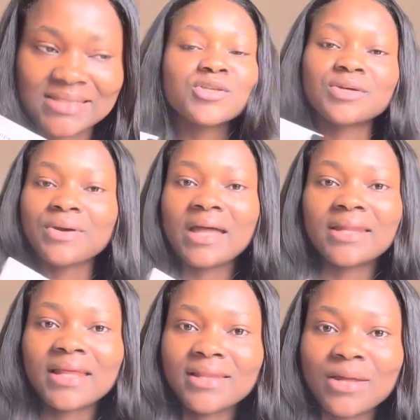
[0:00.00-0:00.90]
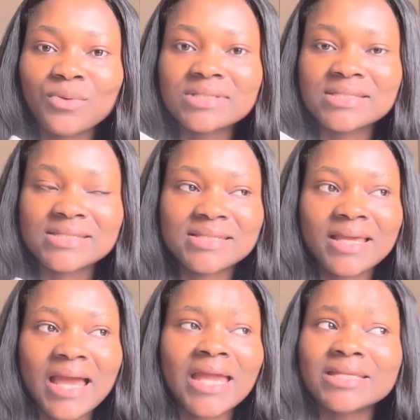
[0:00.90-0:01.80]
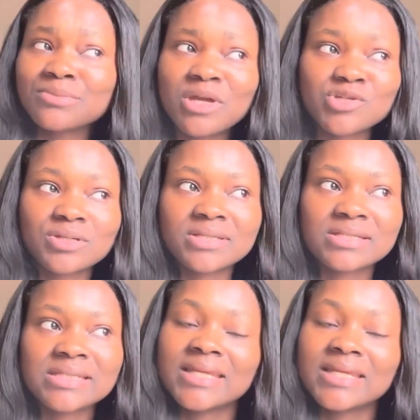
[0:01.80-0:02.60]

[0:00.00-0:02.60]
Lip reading: Also, another thing I want to say, I did mention this